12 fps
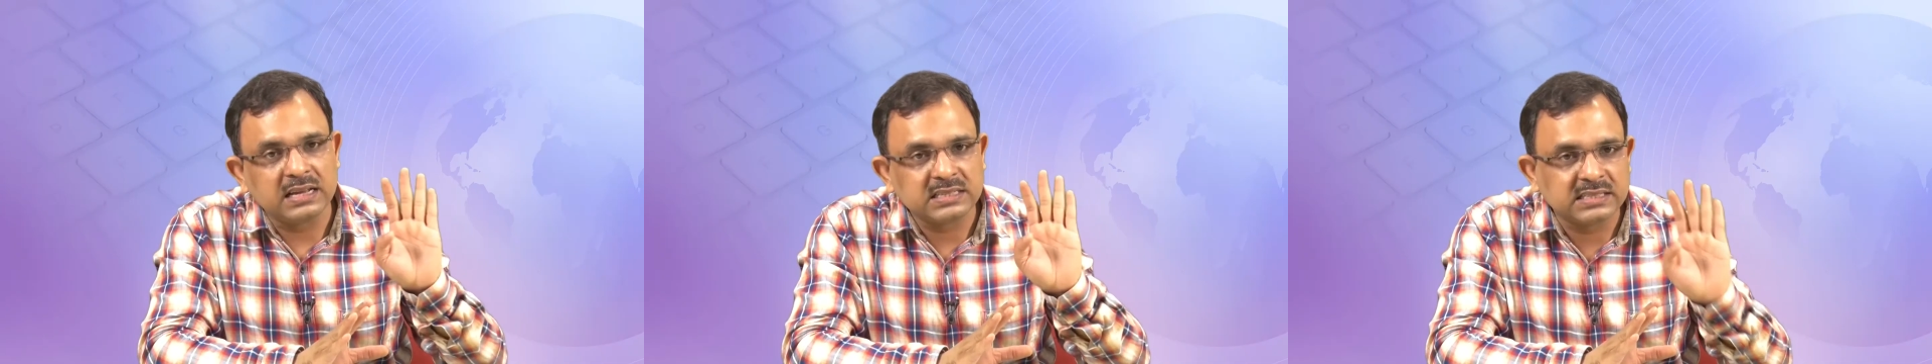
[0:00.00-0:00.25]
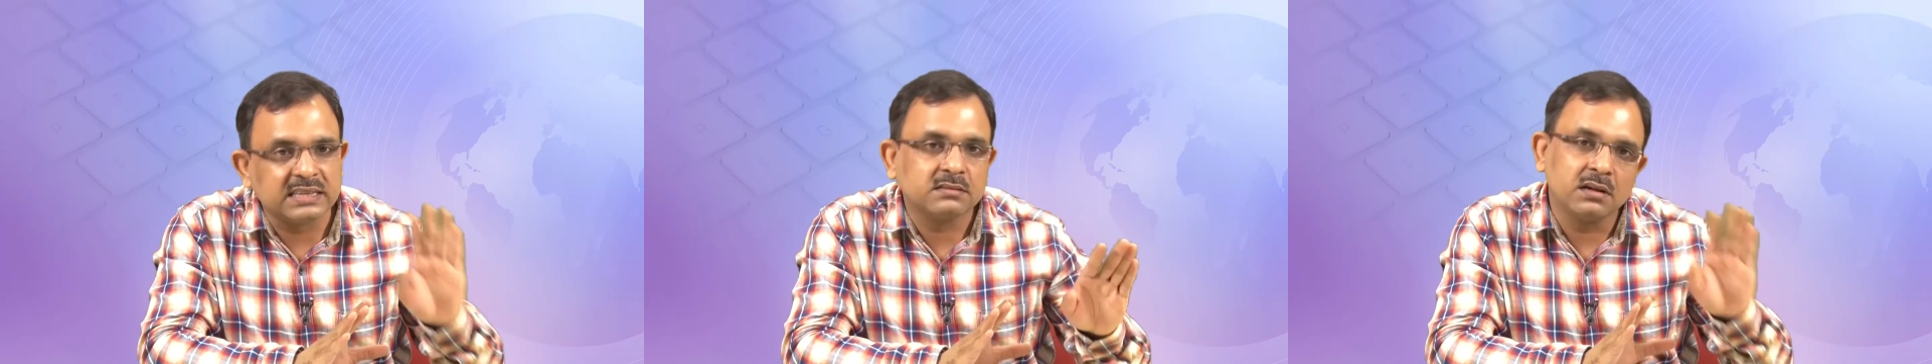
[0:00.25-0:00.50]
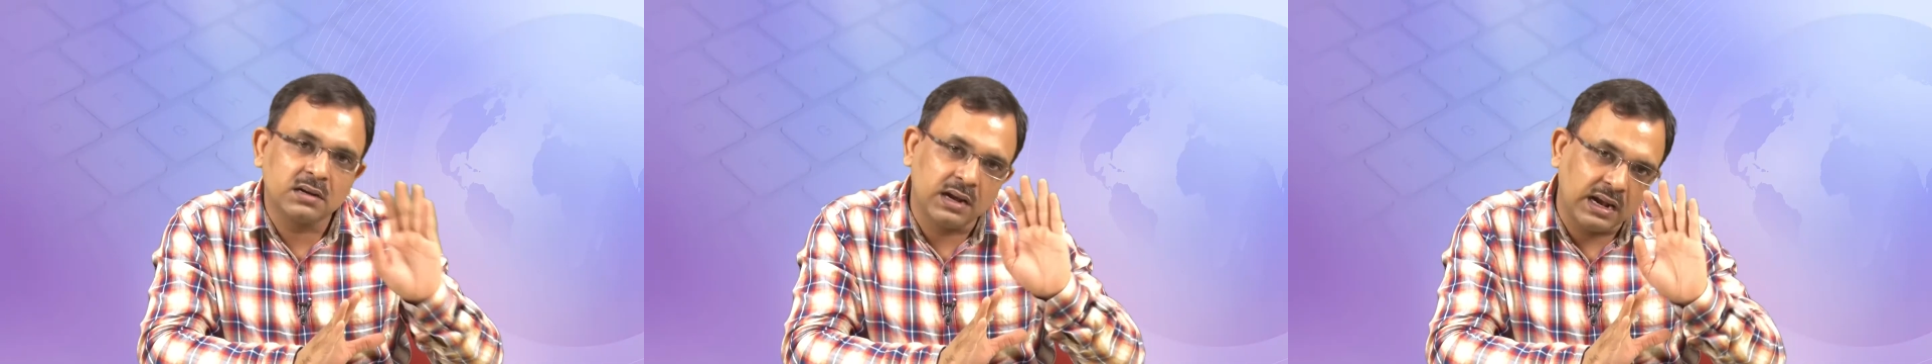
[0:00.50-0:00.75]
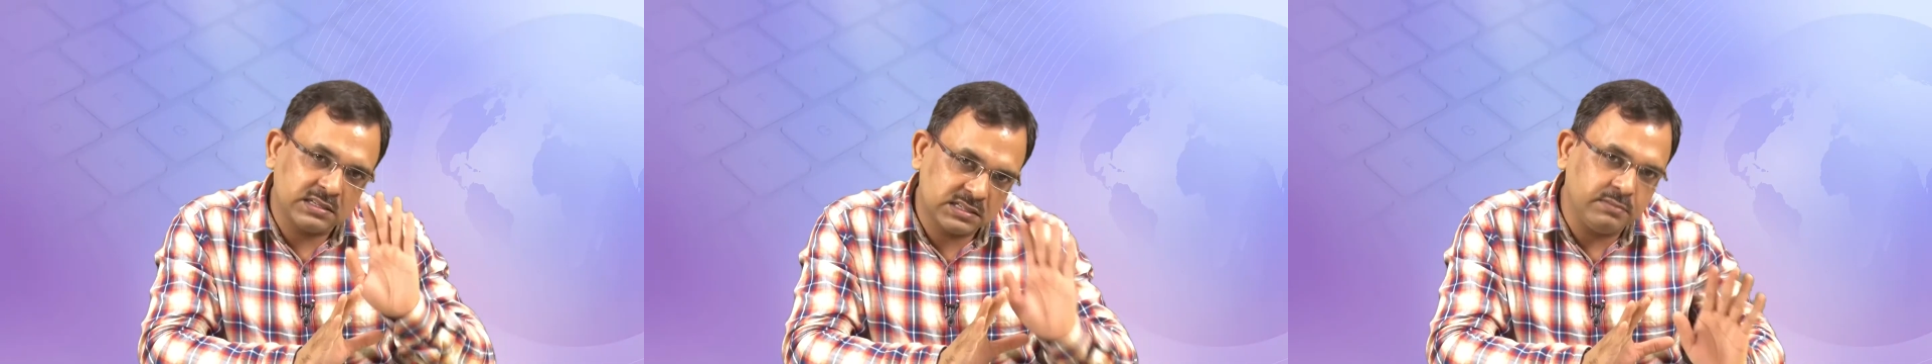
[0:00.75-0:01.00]
at class
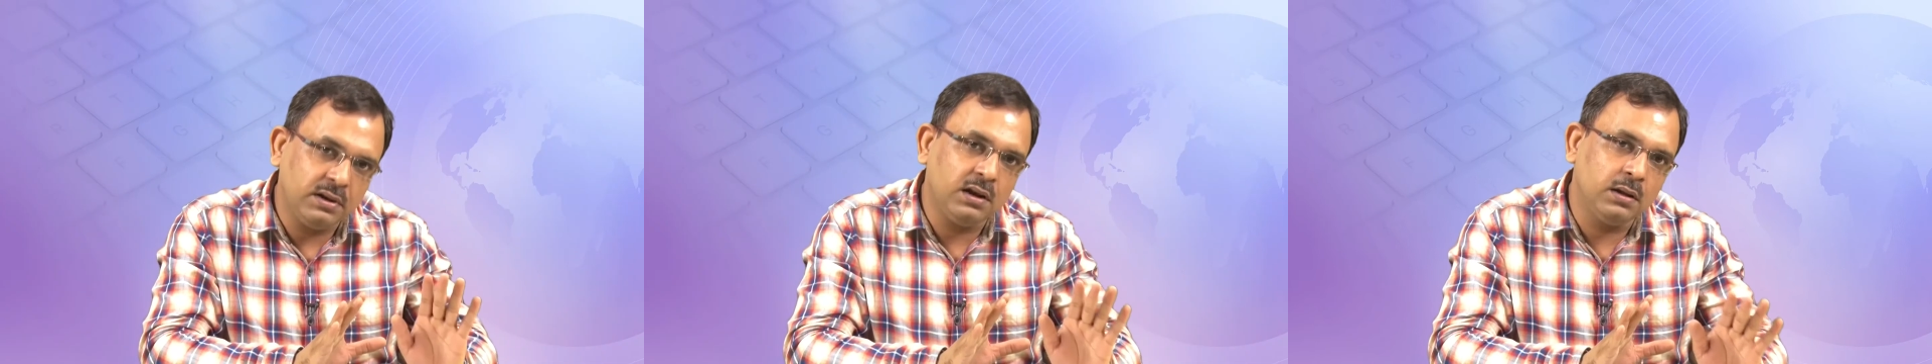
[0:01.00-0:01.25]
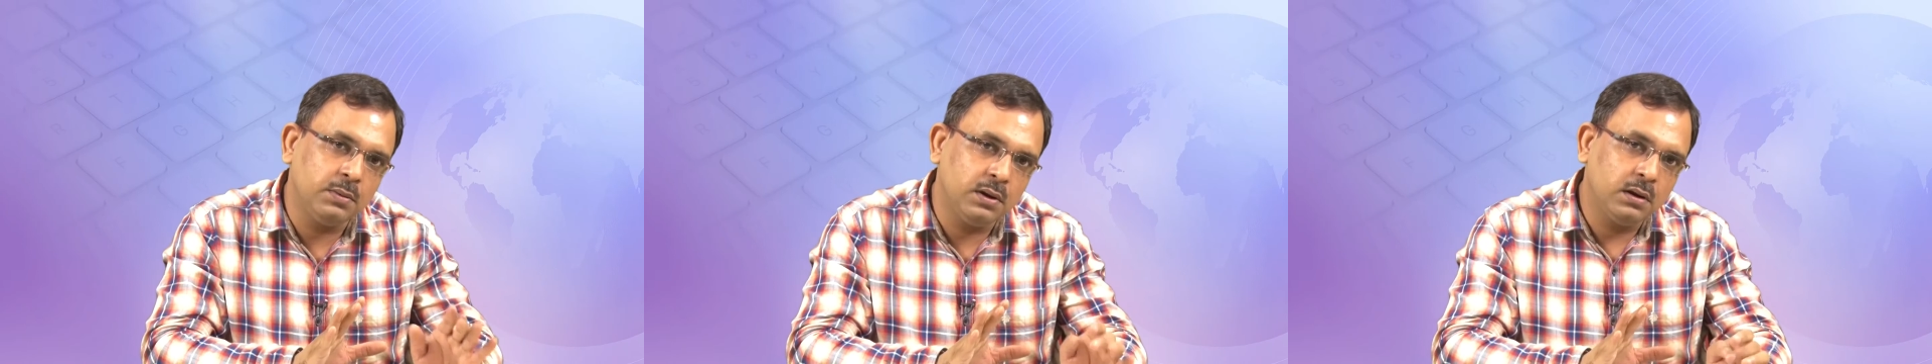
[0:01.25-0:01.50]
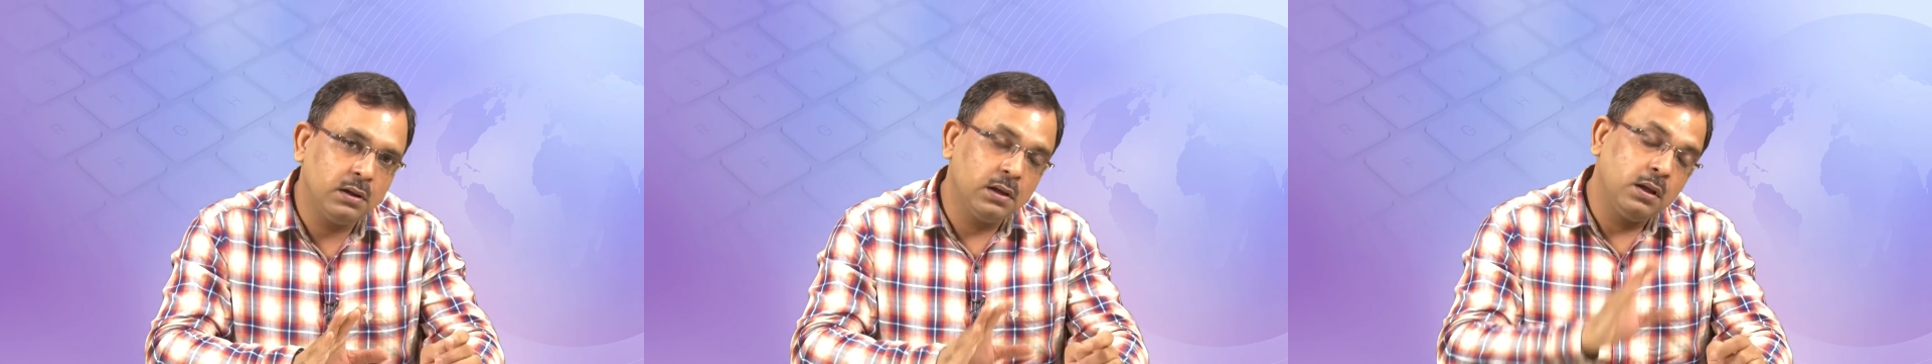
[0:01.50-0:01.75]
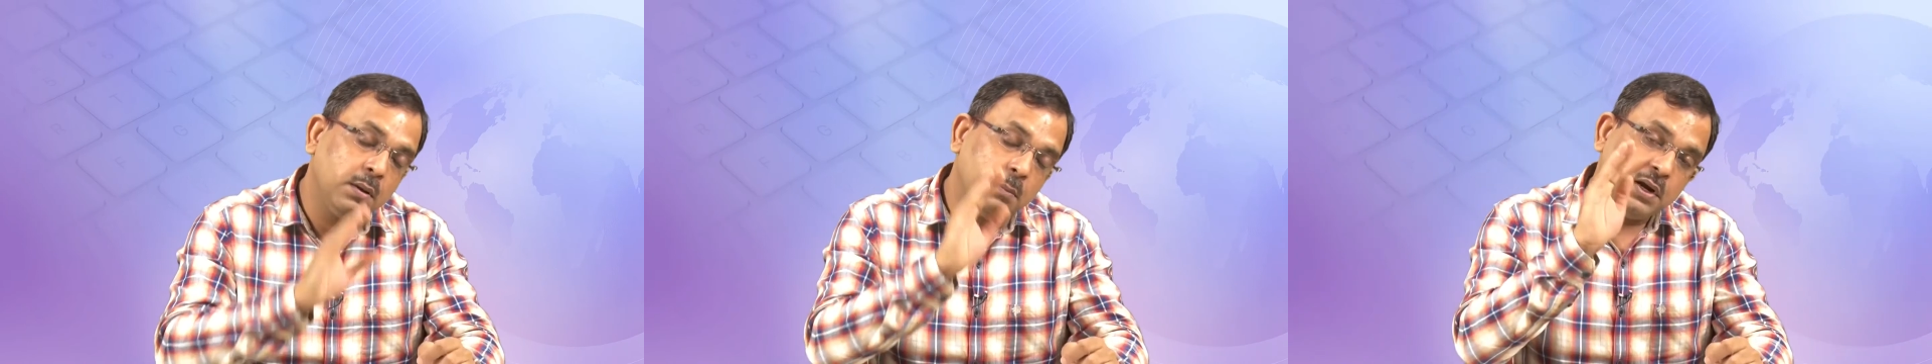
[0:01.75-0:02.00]
6 or class 7
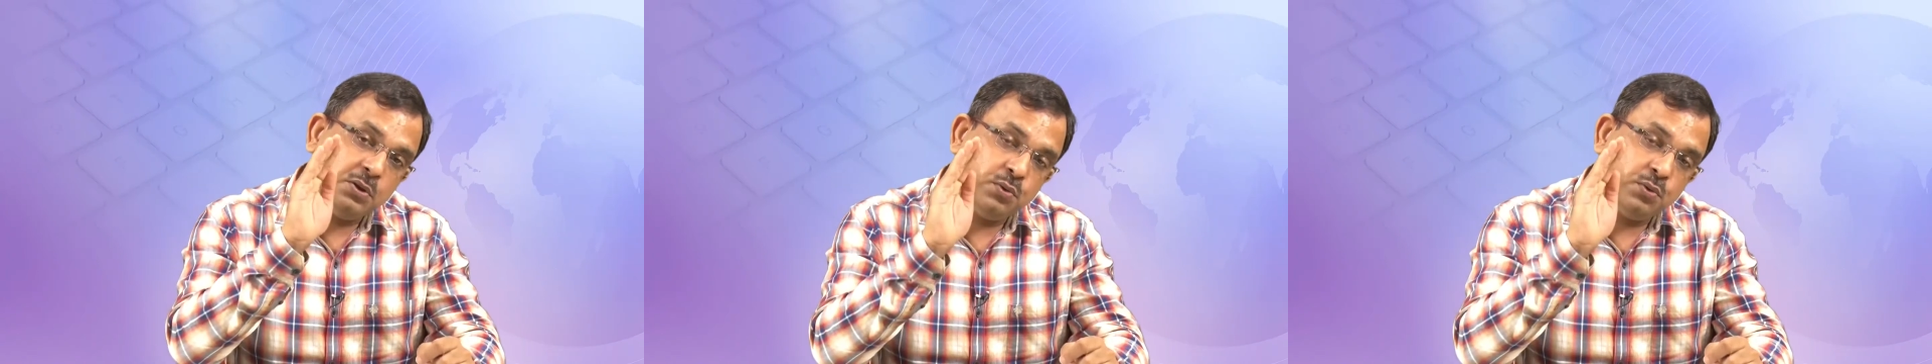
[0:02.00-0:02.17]
level,